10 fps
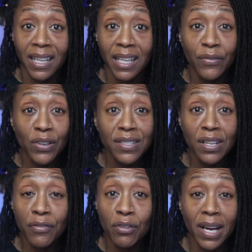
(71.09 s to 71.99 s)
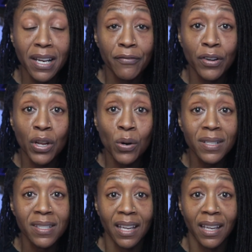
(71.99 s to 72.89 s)
Give yourself credit for
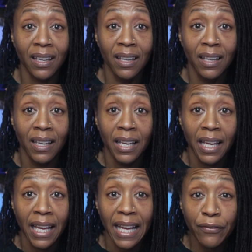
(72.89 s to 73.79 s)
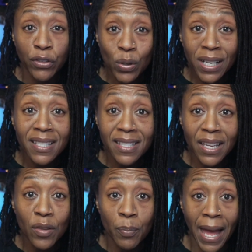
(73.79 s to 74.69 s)
noticing. If you can
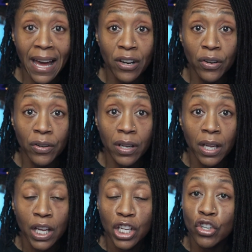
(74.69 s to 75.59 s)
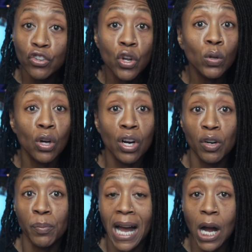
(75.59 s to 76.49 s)
see the pattern, you're no
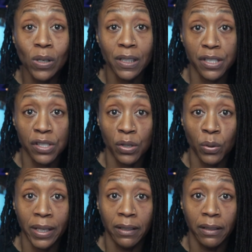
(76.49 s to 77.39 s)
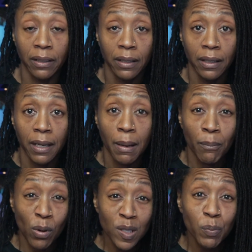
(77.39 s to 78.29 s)
longer powerless to it.
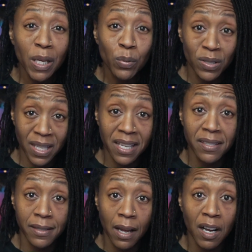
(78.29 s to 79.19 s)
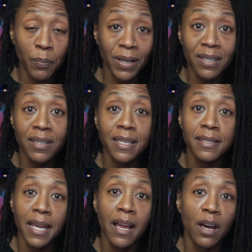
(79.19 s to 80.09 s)
Most people stay stuck because they
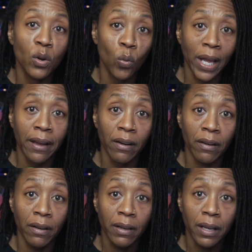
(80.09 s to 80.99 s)
stay unaware.